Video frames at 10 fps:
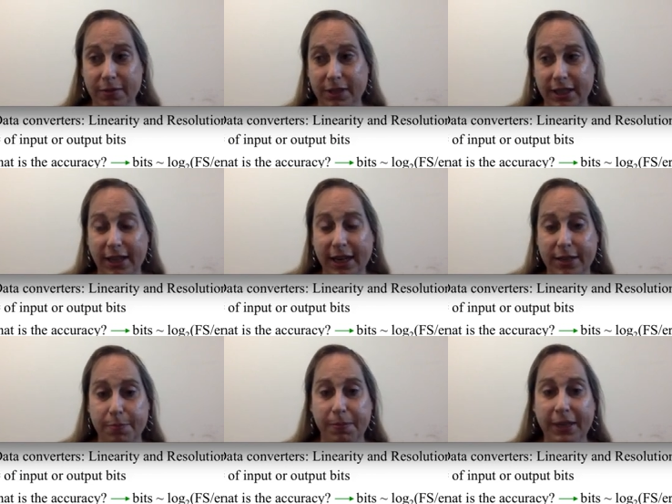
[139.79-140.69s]
the
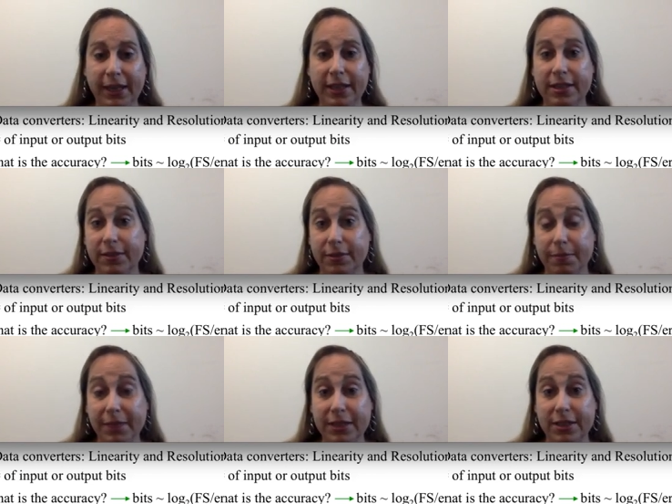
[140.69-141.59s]
next piece of the
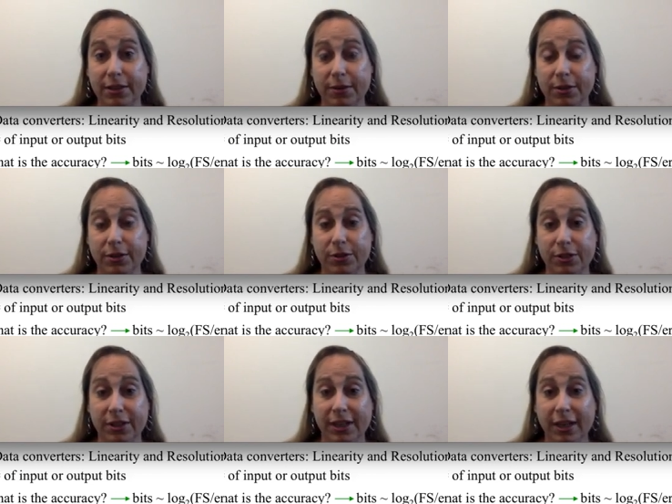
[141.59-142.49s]
bits in the
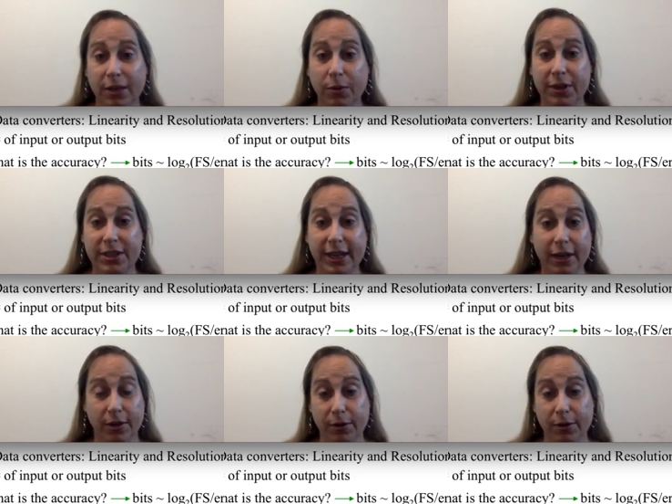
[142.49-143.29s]
resolution, what is that error?